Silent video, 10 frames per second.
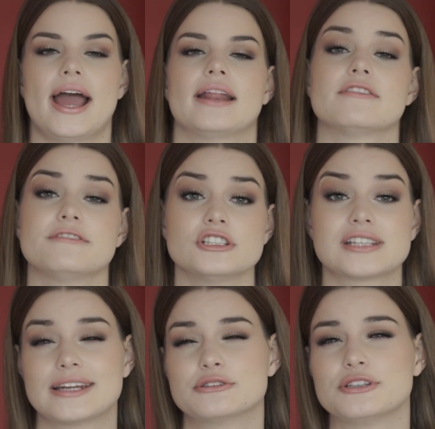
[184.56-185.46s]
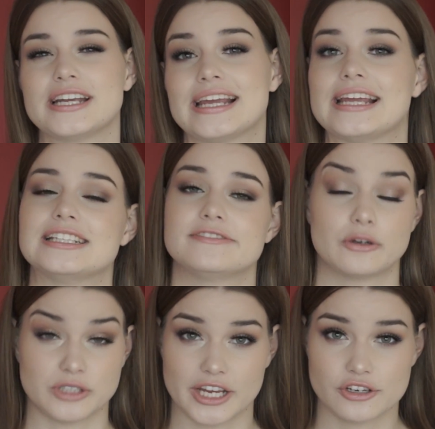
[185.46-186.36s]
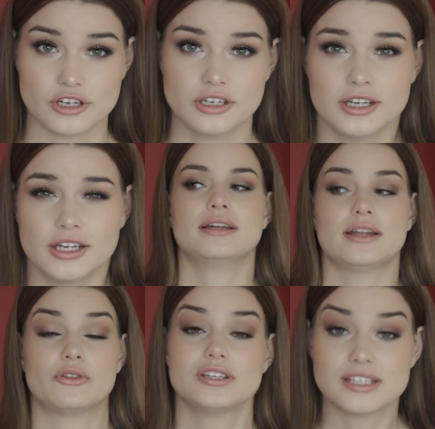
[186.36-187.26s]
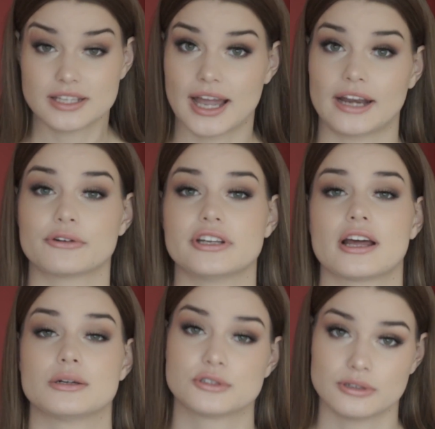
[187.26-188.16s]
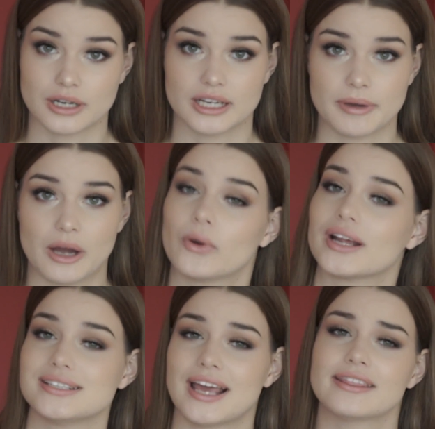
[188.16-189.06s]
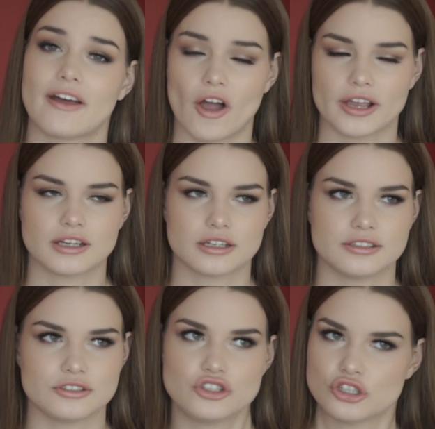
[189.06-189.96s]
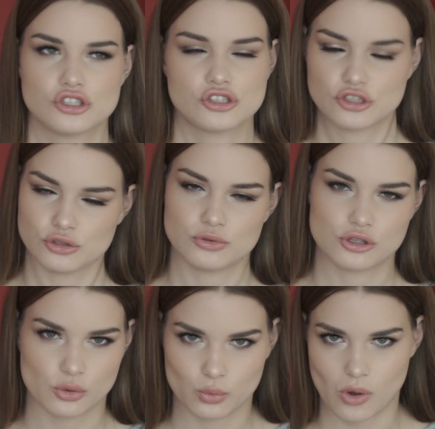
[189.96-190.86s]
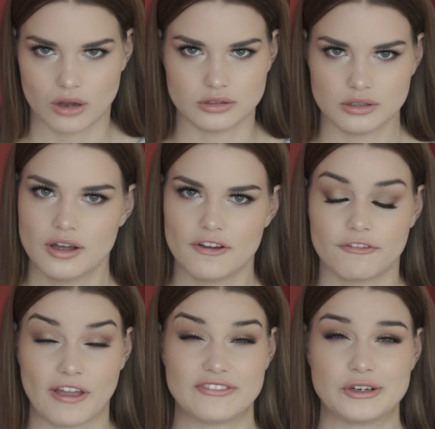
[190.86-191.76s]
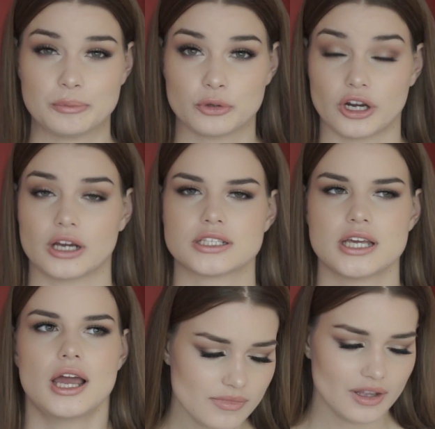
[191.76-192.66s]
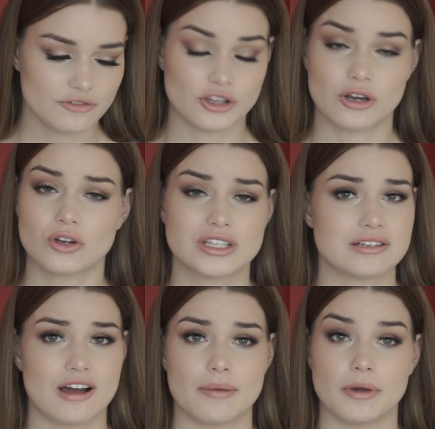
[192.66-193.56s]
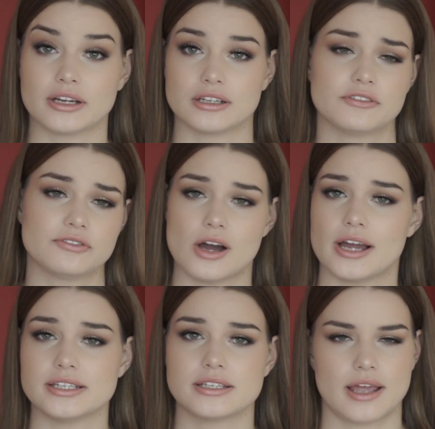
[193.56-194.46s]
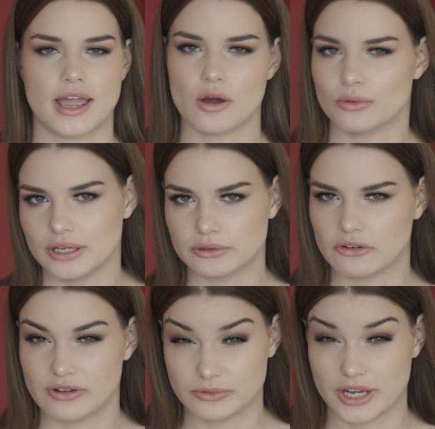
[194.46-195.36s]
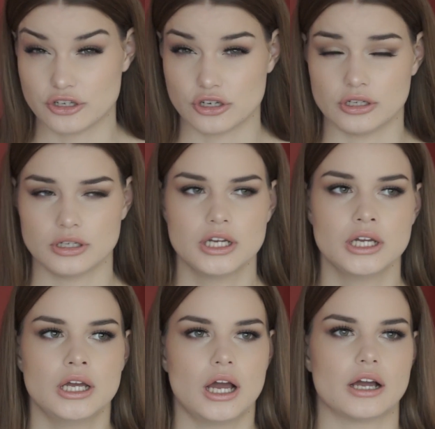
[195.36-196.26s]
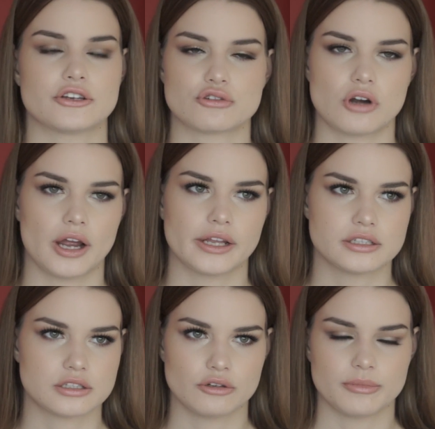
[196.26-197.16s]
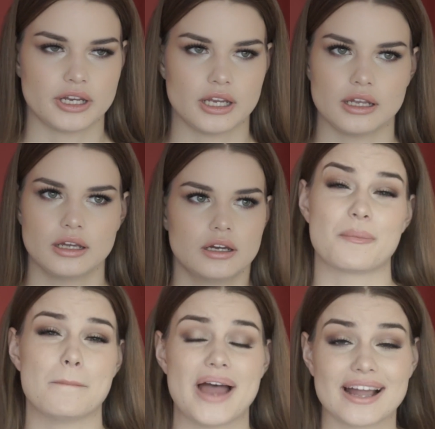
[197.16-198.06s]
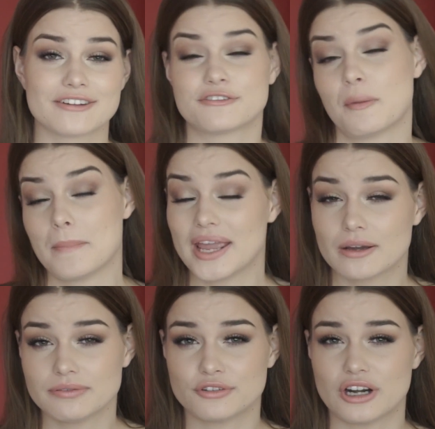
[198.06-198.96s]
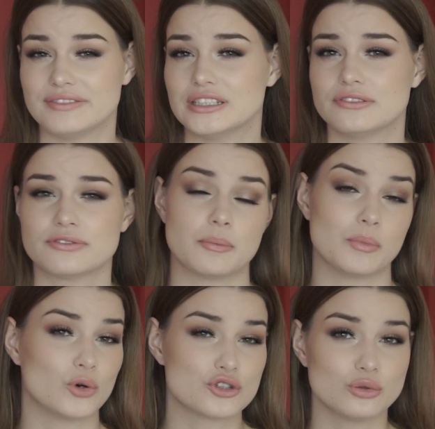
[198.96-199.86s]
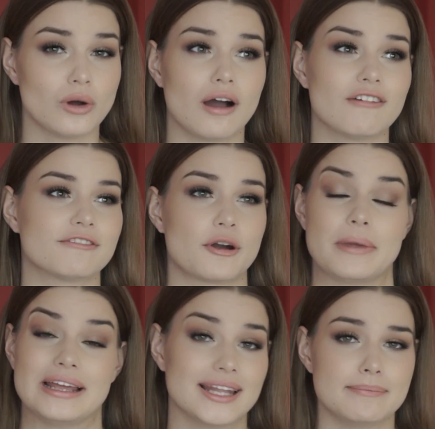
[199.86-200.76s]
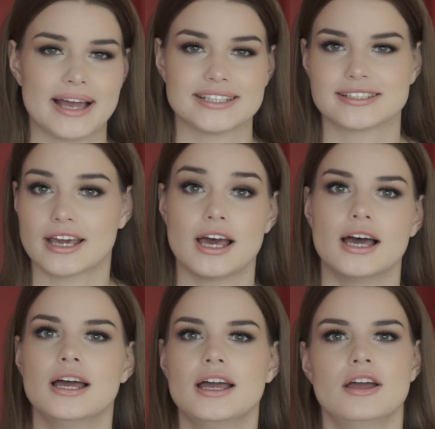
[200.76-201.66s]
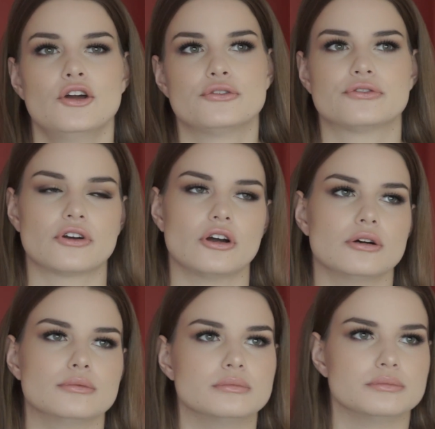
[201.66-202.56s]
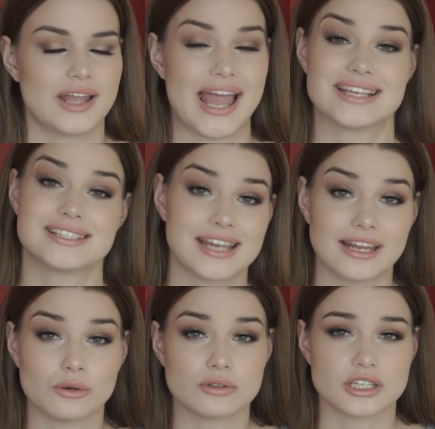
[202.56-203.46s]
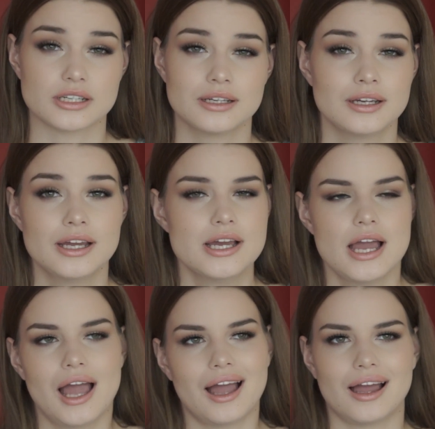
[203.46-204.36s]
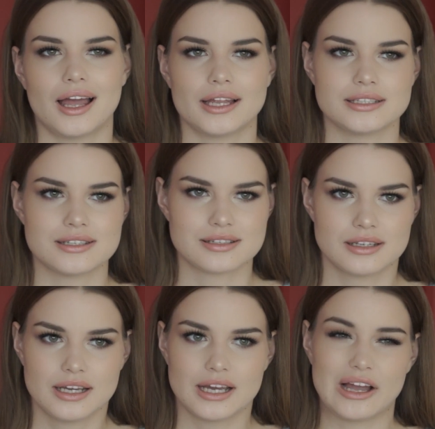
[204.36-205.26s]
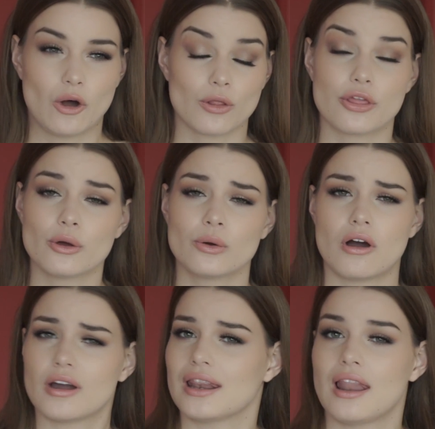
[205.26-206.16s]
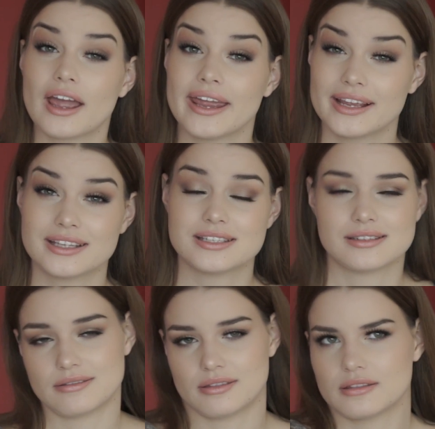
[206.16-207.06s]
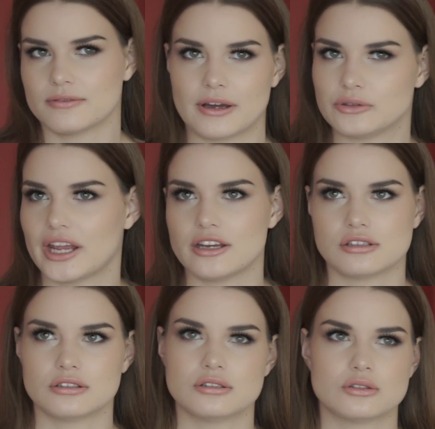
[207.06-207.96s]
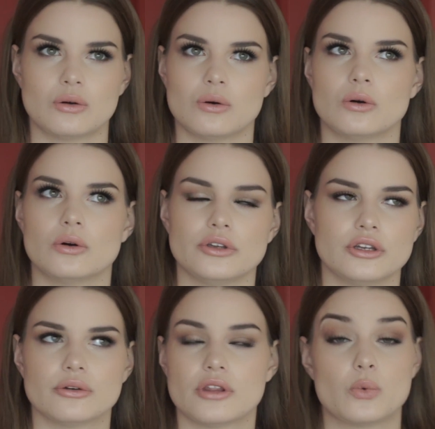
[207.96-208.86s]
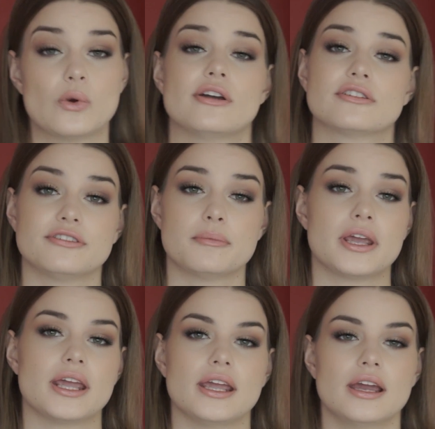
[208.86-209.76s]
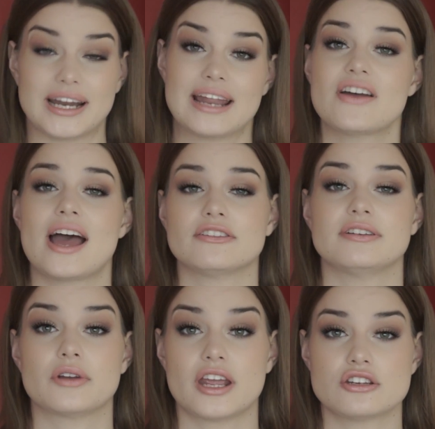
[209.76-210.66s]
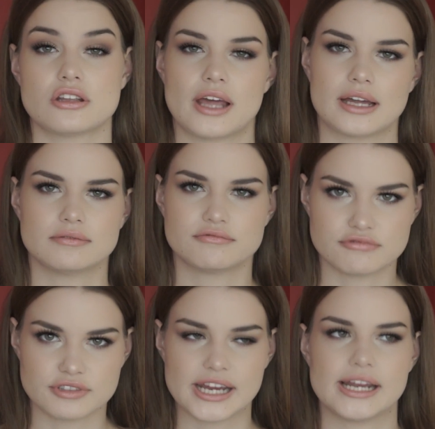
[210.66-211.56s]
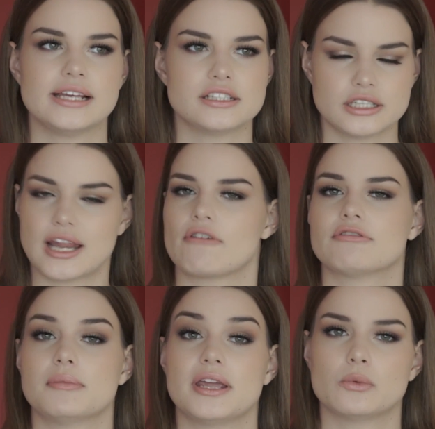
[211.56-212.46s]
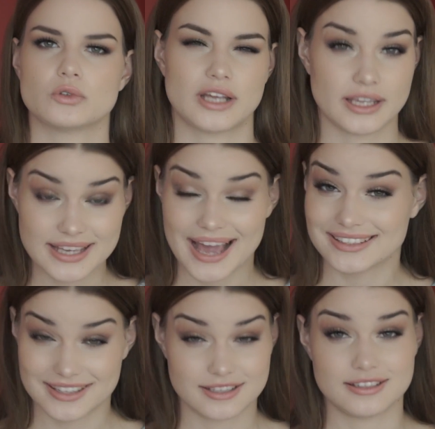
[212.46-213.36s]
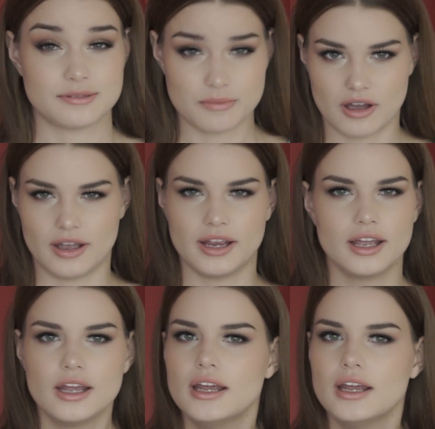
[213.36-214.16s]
And the first category is foundation. Now this is the category that I was talking about when I said that I couldn't just choose the one favorite product. For the longest time, I couldn't find a holy grail foundation. I tried so many from M.A.C, from Makeup Forever, from Bourjois, from Illamasqua, from Estee Lauder. And although I liked the foundations, or, you know, they worked for me, I never had a foundation that really stood out for me and was like, yes, this is my